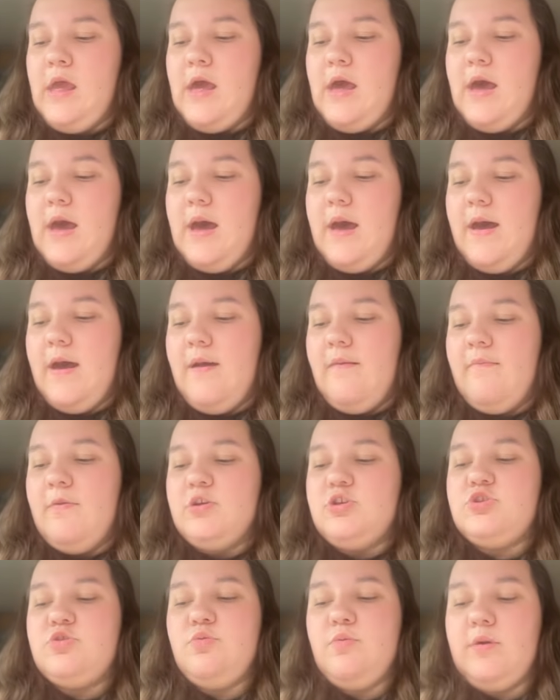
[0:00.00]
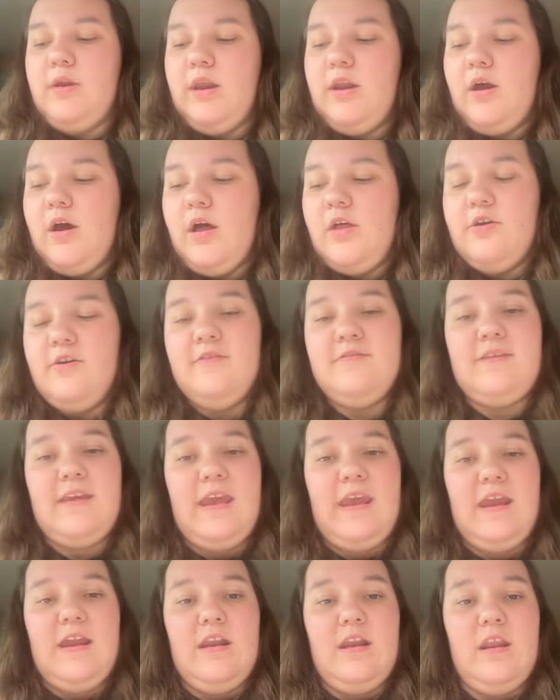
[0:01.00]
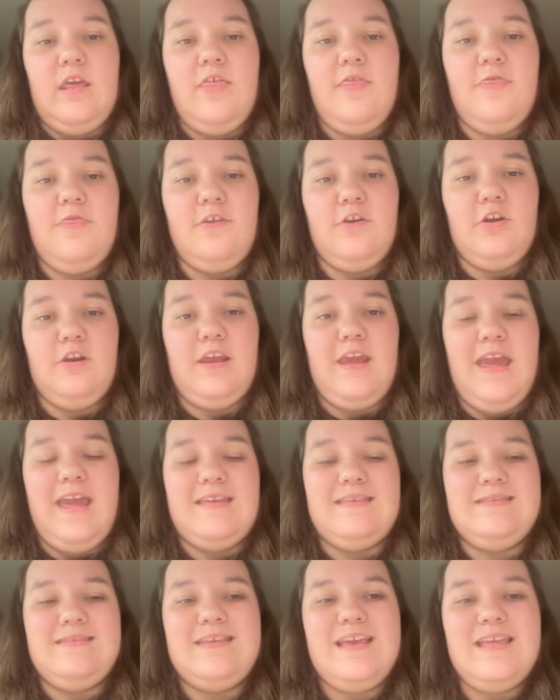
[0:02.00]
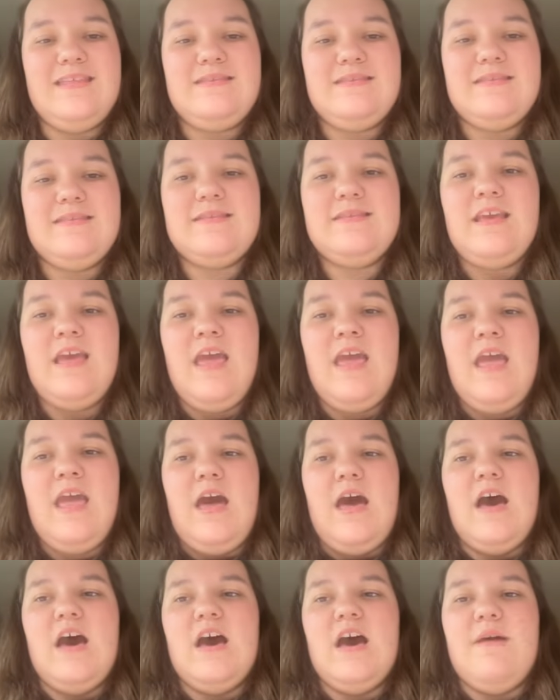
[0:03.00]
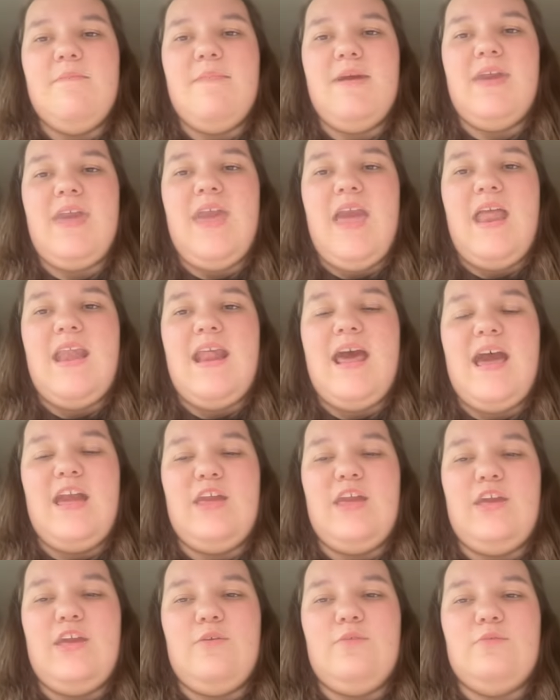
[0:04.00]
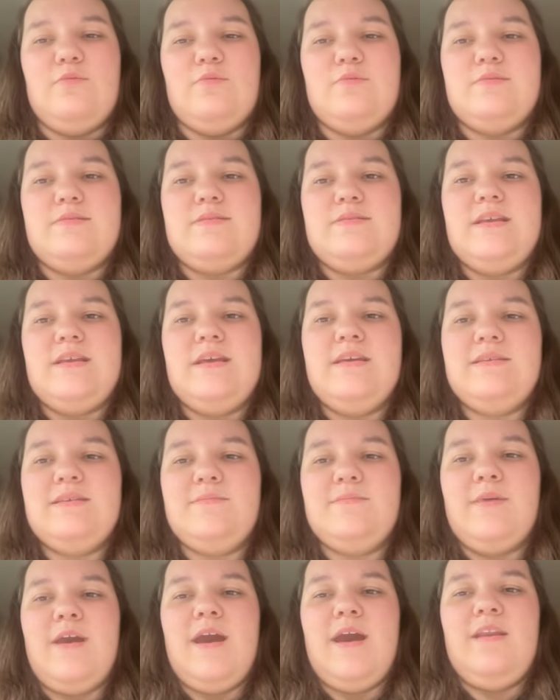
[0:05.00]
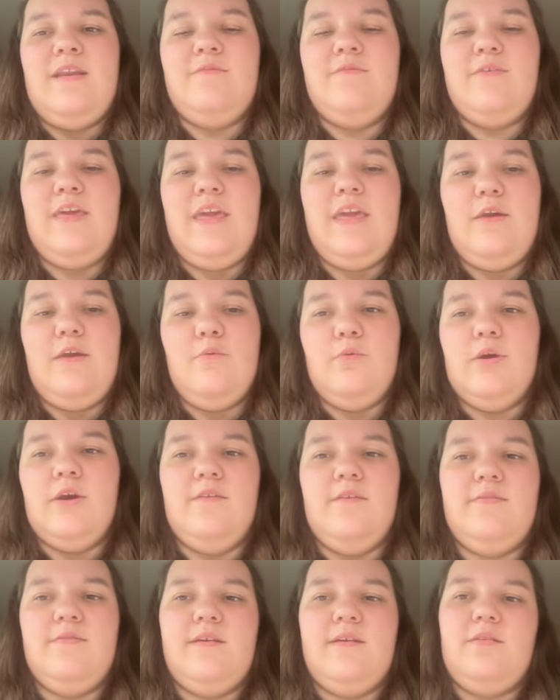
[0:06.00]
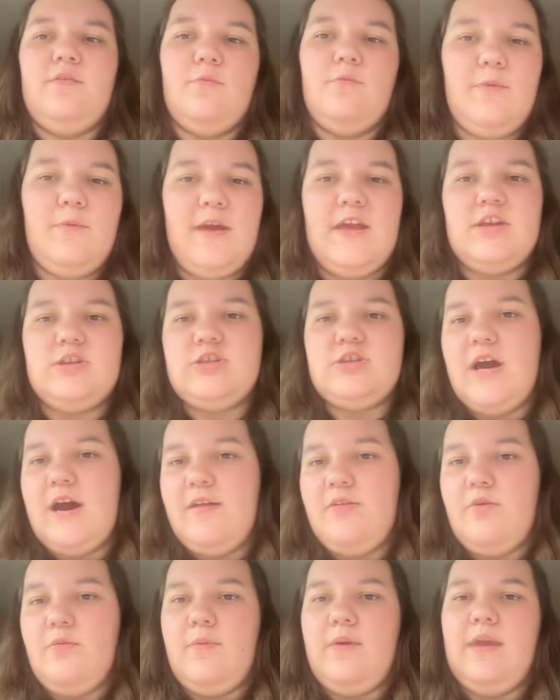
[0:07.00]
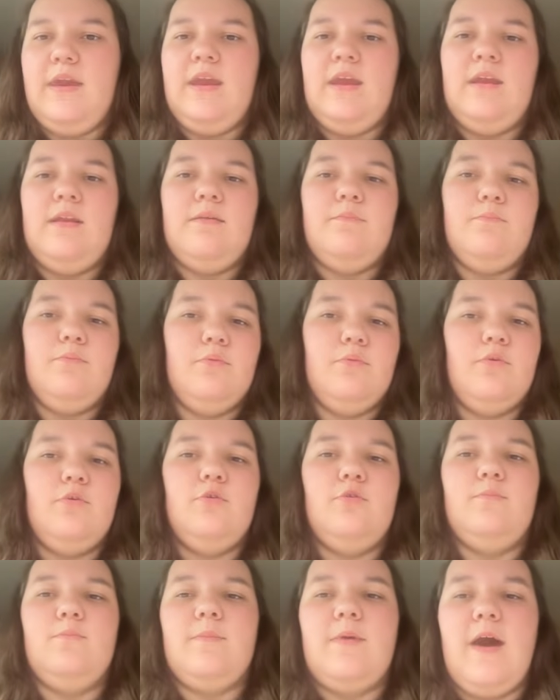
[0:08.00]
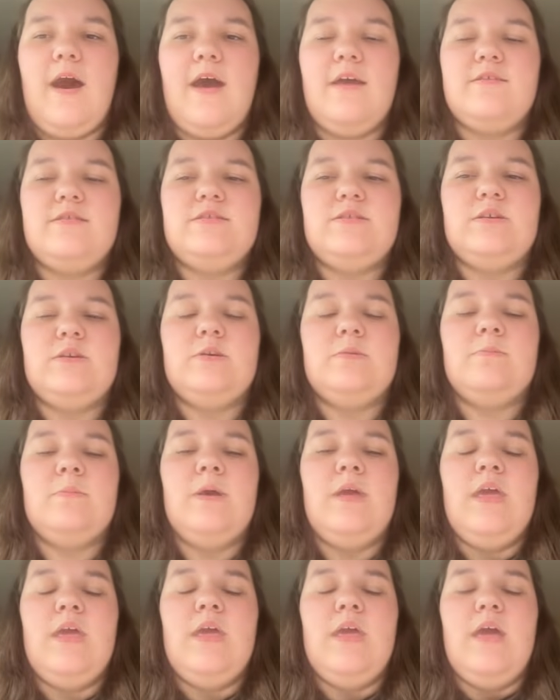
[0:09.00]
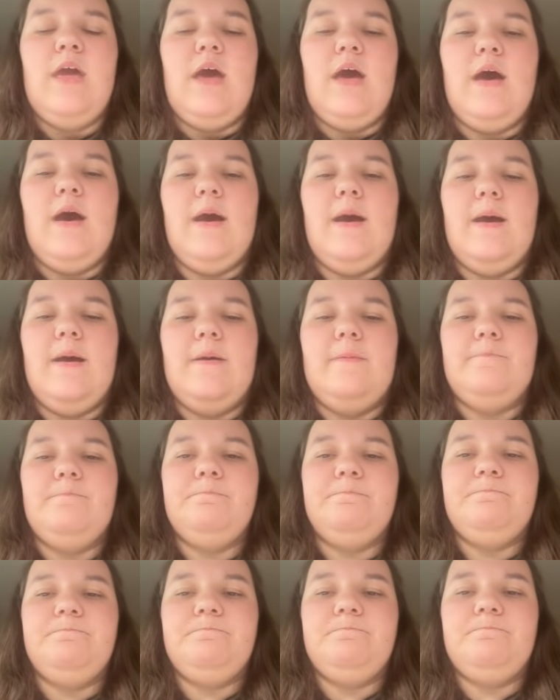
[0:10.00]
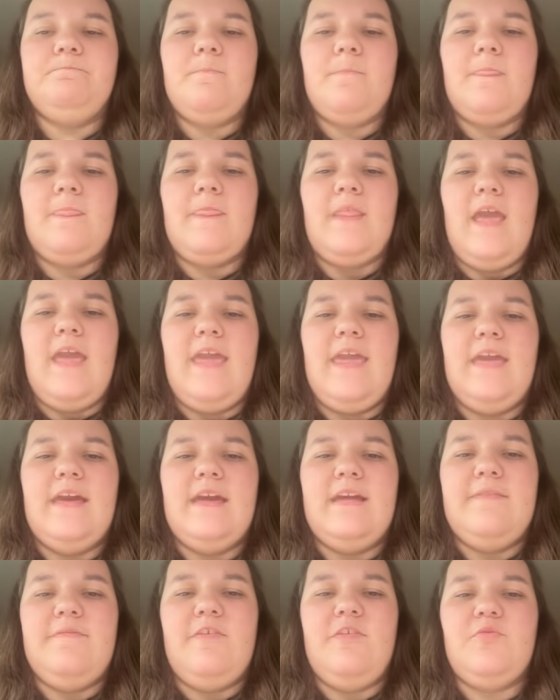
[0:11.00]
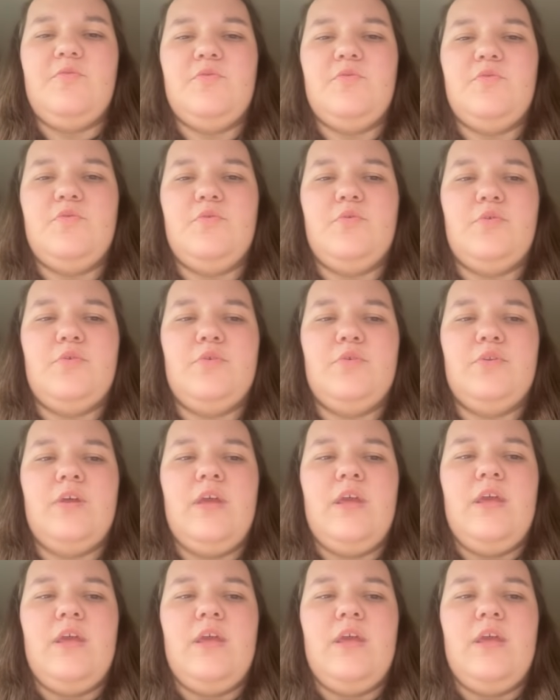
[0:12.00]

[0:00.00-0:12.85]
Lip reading: $20.38. Again, I used some kind of keywords like the witch, Halloween, broom, costume, and this one sold